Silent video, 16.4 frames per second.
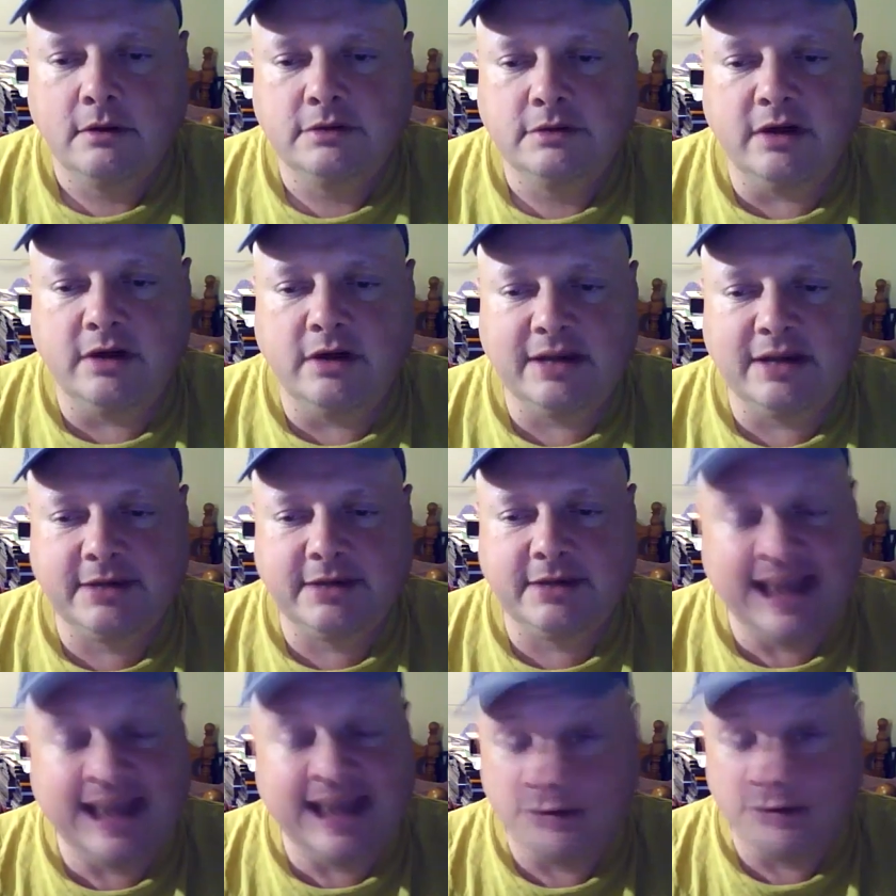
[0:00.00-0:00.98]
Diane Abbott
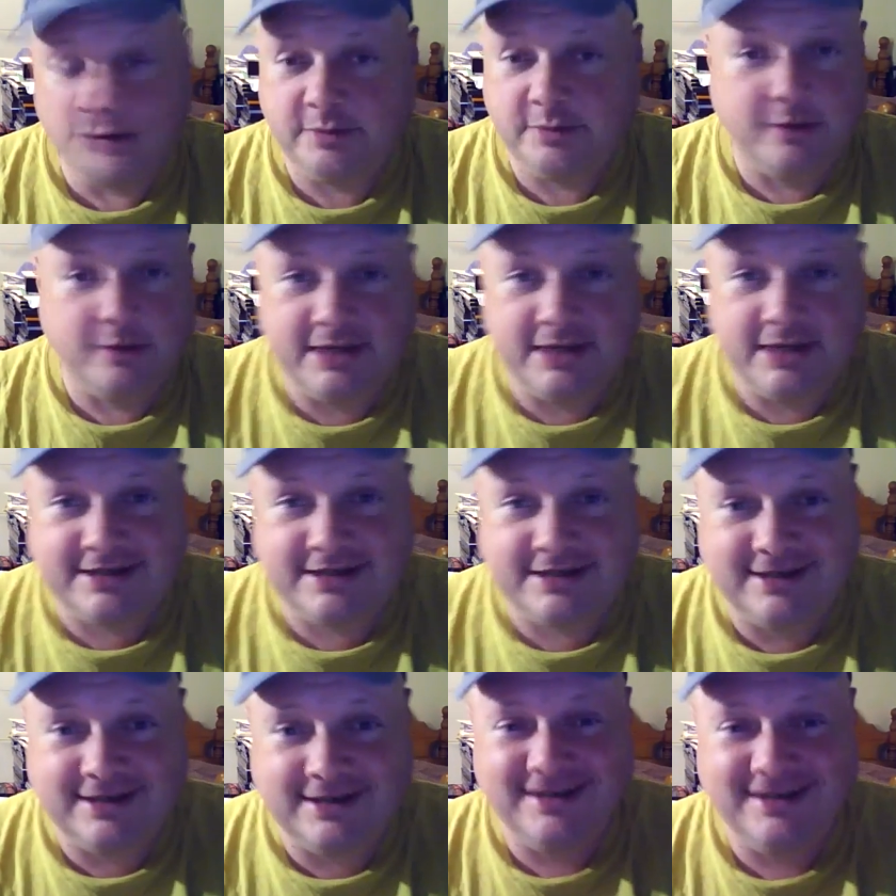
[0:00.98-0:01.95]
cannot be Prime
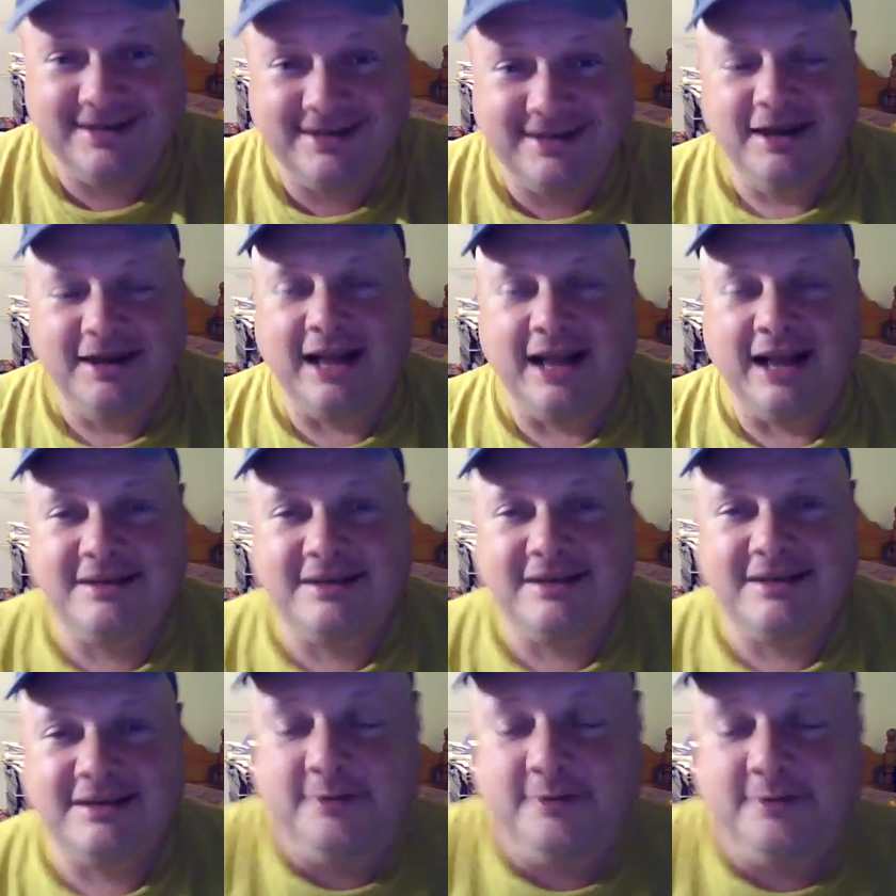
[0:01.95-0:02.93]
Minister. And
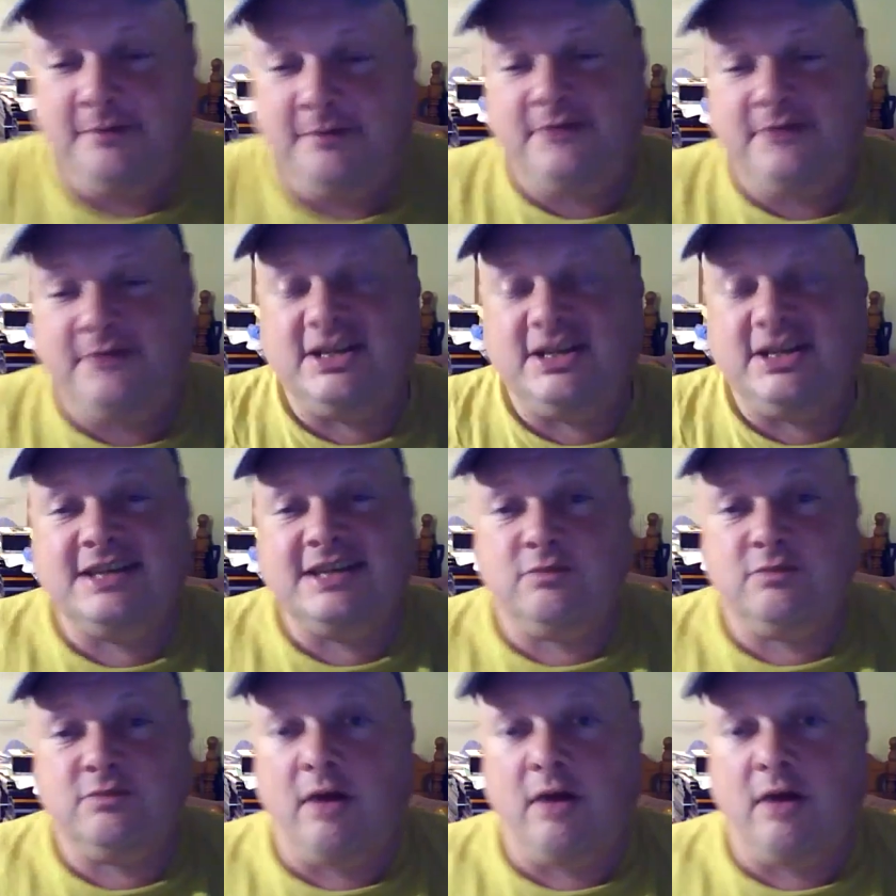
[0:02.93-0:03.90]
if she is,
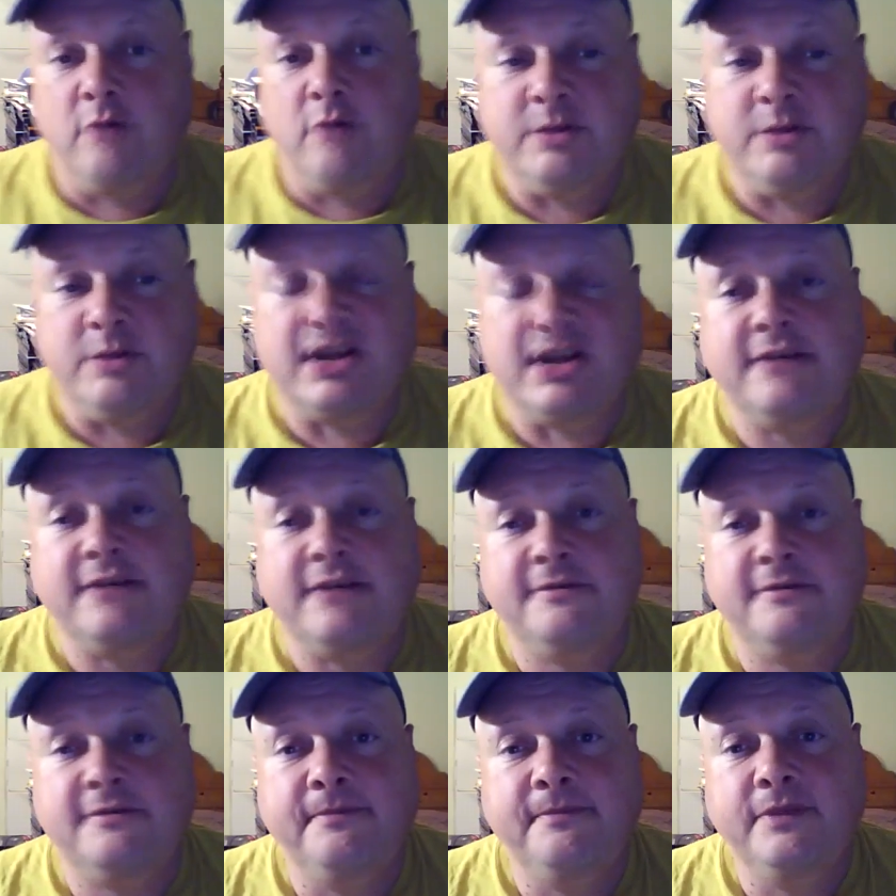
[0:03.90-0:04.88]
I won't be
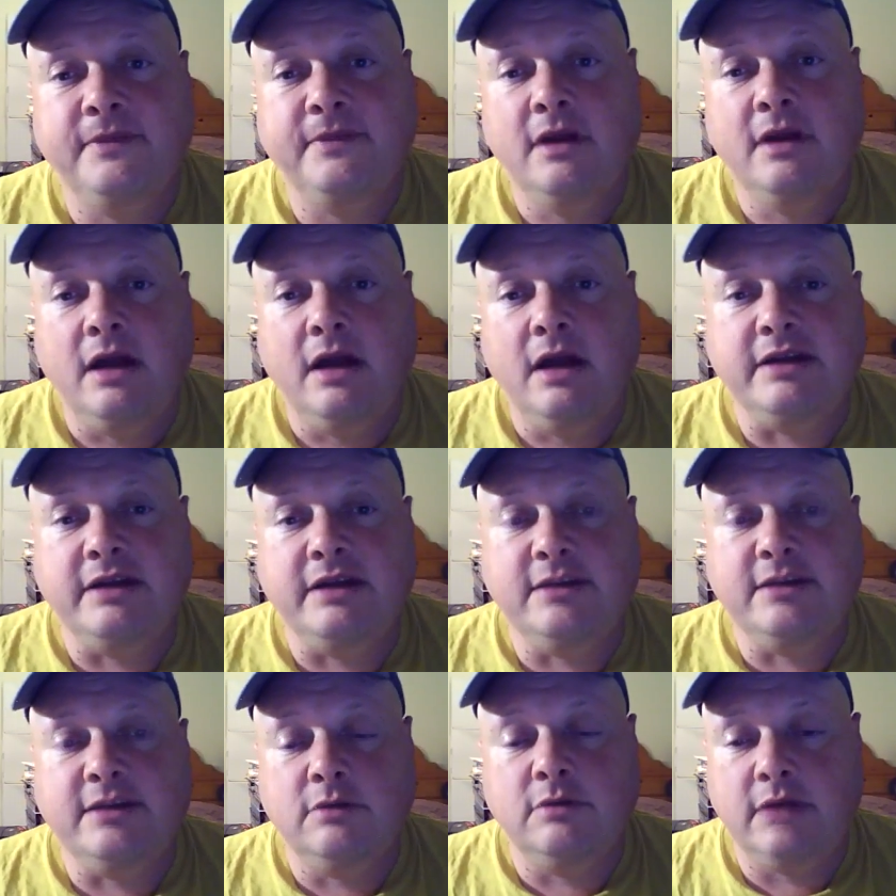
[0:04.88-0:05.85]
safe. And
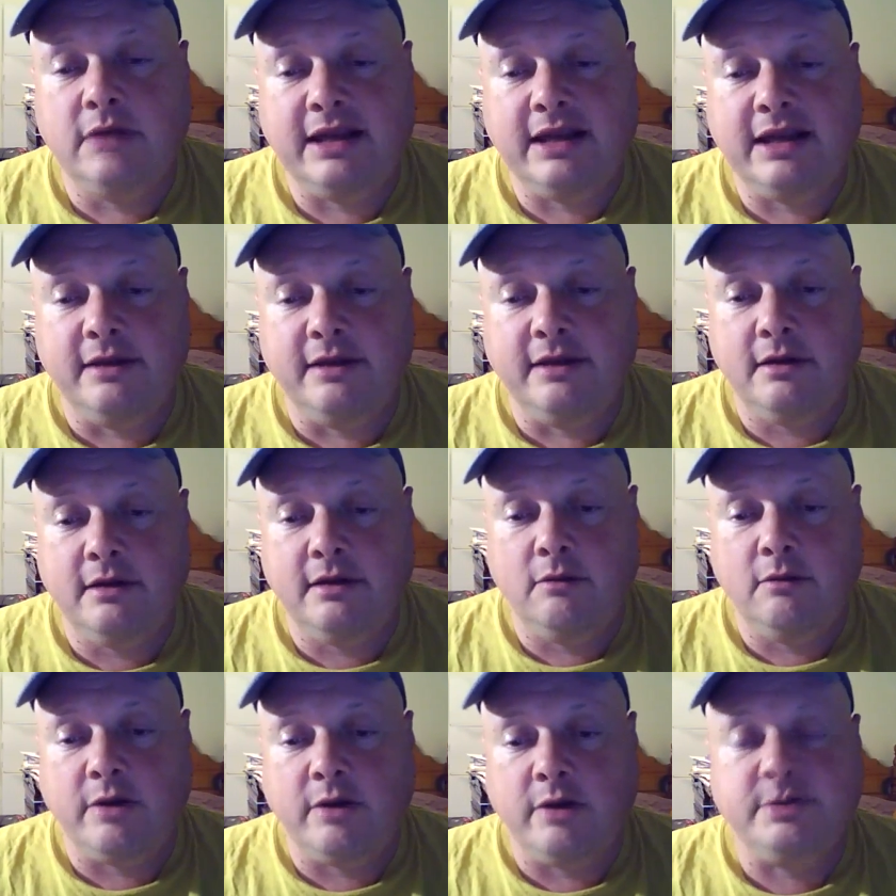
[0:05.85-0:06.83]
neither will any other
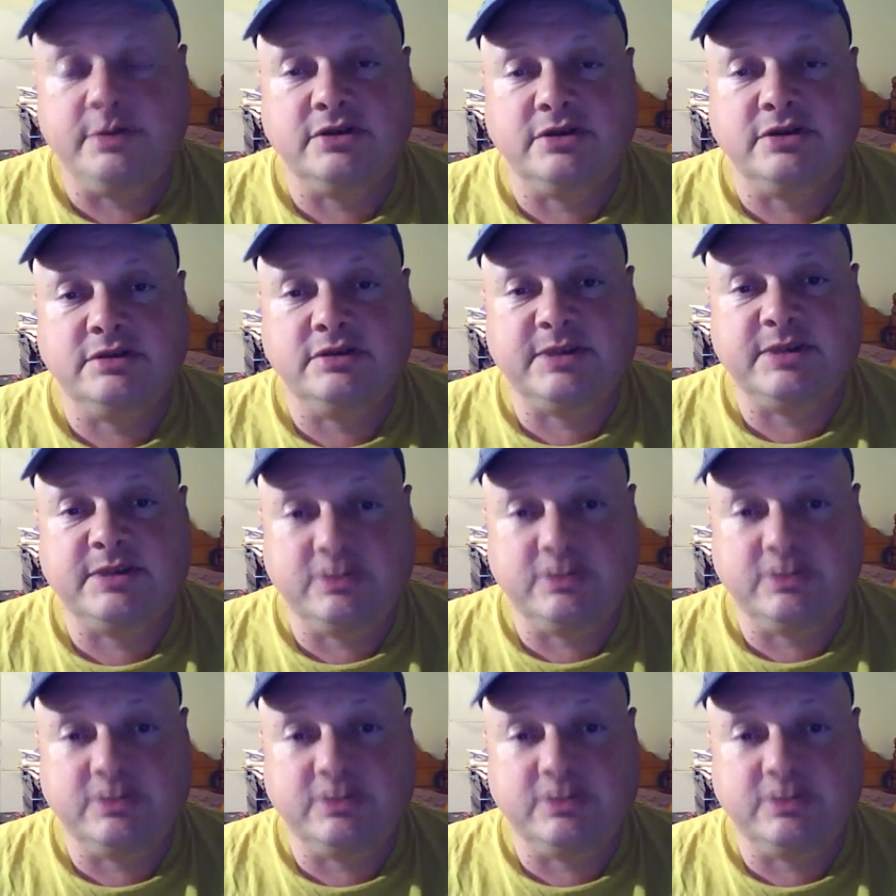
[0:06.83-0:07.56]
white person, especially